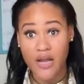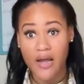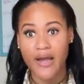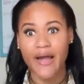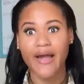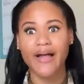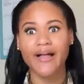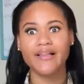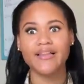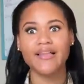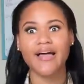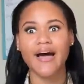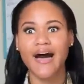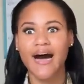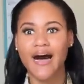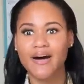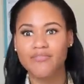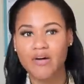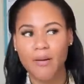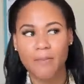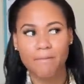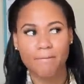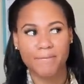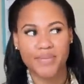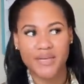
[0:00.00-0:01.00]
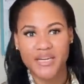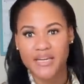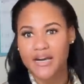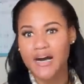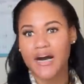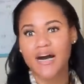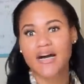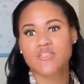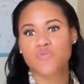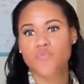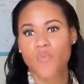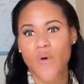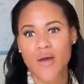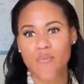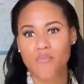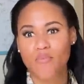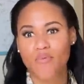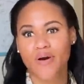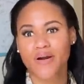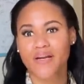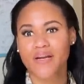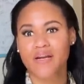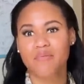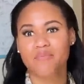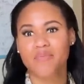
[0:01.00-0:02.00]
Hell, I have a big ass
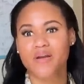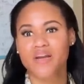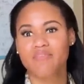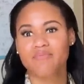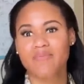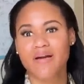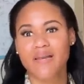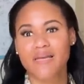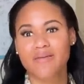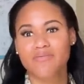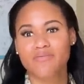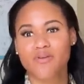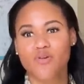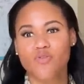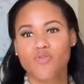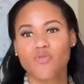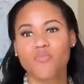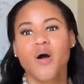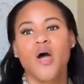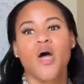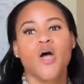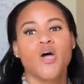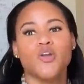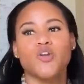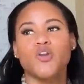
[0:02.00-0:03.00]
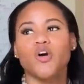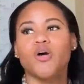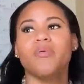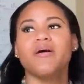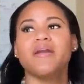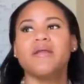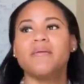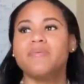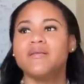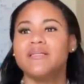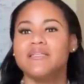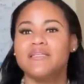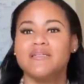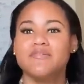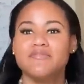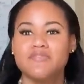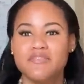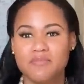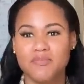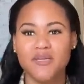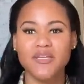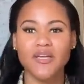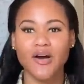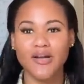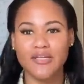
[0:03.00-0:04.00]
whiteboard in the middle of my living room. Nobody believes
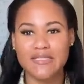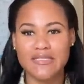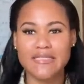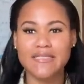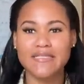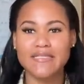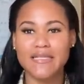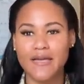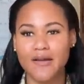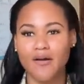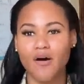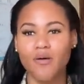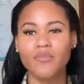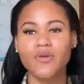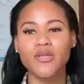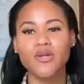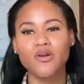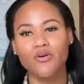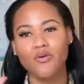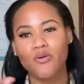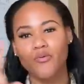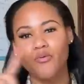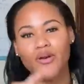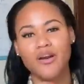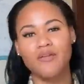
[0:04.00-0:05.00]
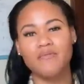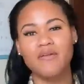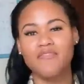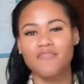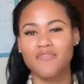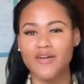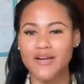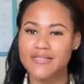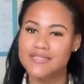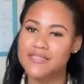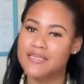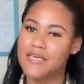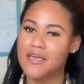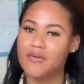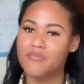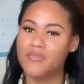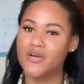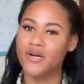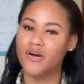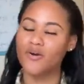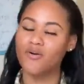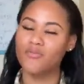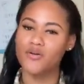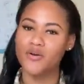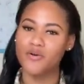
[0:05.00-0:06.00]
me until they come. You know, one of my friends came
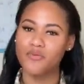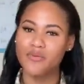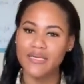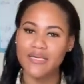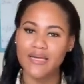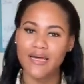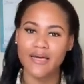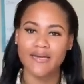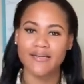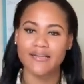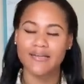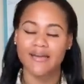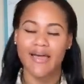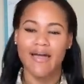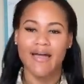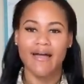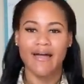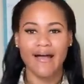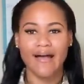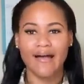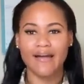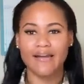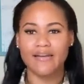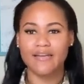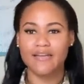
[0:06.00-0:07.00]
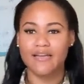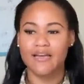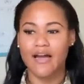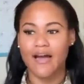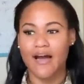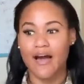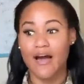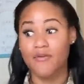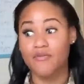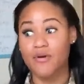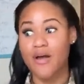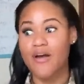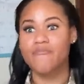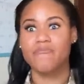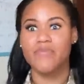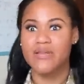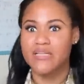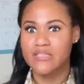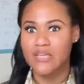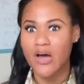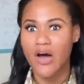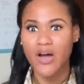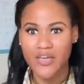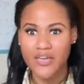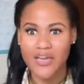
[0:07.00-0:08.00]
here over the weekend and I've been
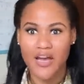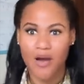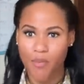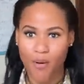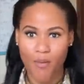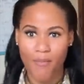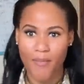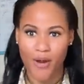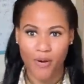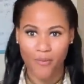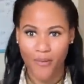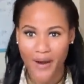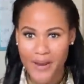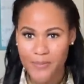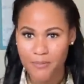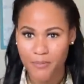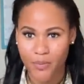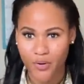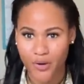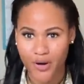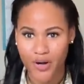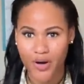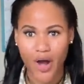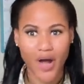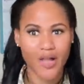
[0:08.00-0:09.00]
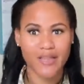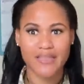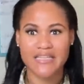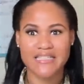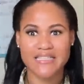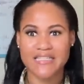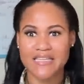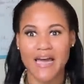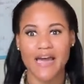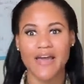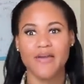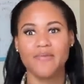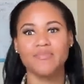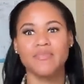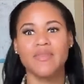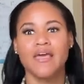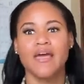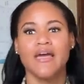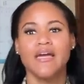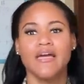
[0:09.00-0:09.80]
talking about my whiteboard all this time.